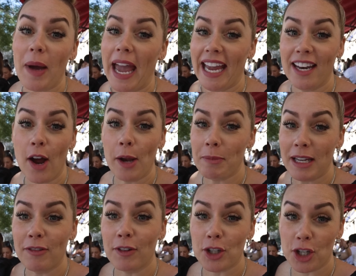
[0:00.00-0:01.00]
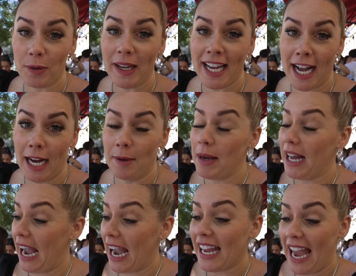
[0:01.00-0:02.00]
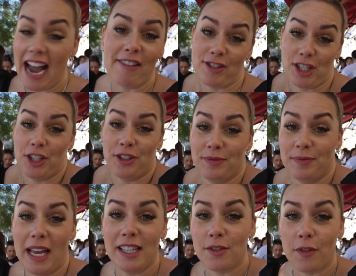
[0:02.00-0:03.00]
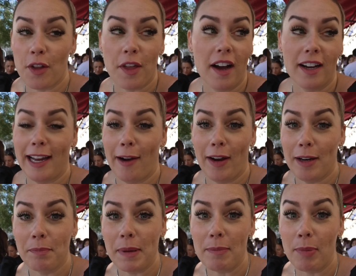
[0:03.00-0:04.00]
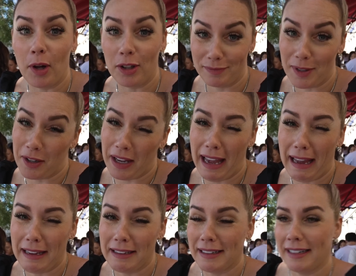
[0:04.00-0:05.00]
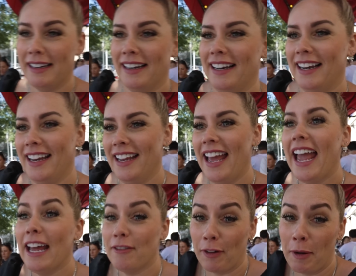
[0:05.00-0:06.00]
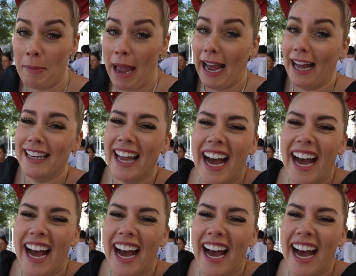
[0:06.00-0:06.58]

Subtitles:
hate on me for chewing gum, I have to. It's for the Hungarian people, okay? And for Matt.